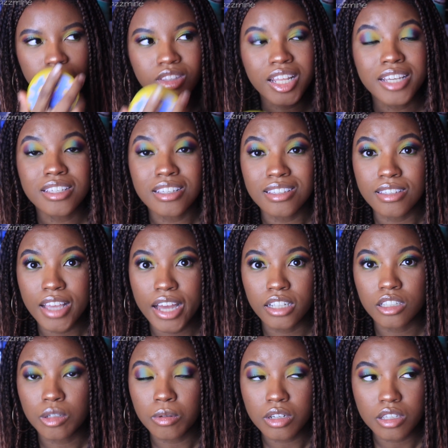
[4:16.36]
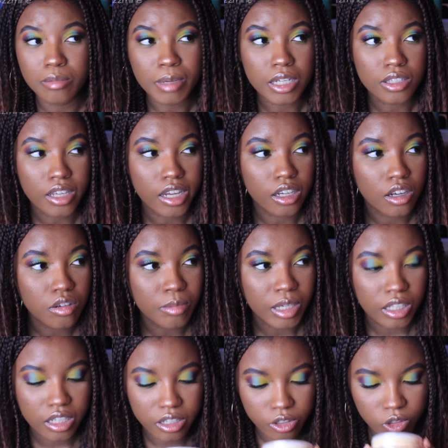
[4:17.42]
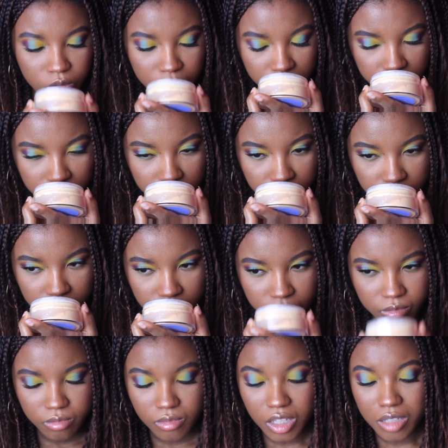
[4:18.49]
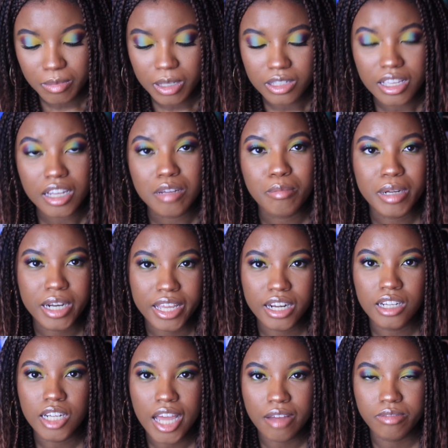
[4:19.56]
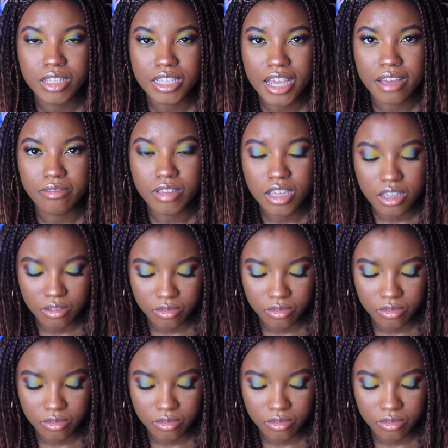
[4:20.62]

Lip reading: that's exactly what it smells like. Oh my gosh, it smells like a banana Laffy Taffy.